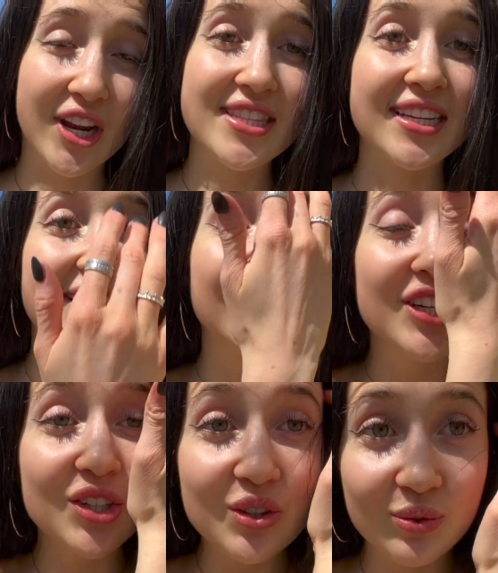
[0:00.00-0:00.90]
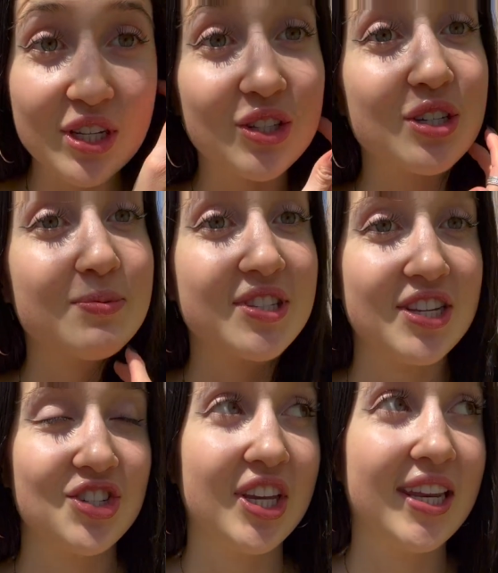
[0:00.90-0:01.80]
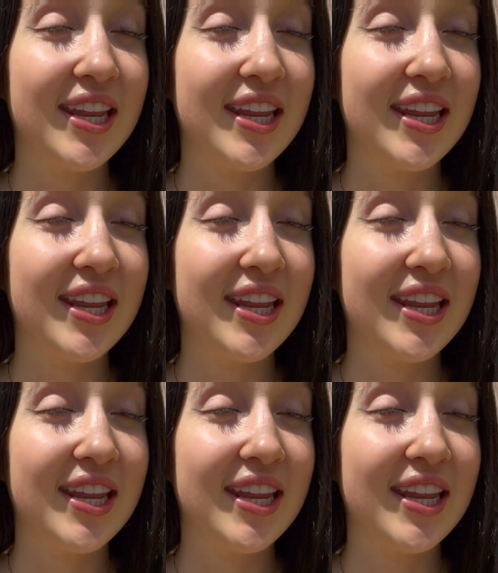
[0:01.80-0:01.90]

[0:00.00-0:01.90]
It's a clinical research position,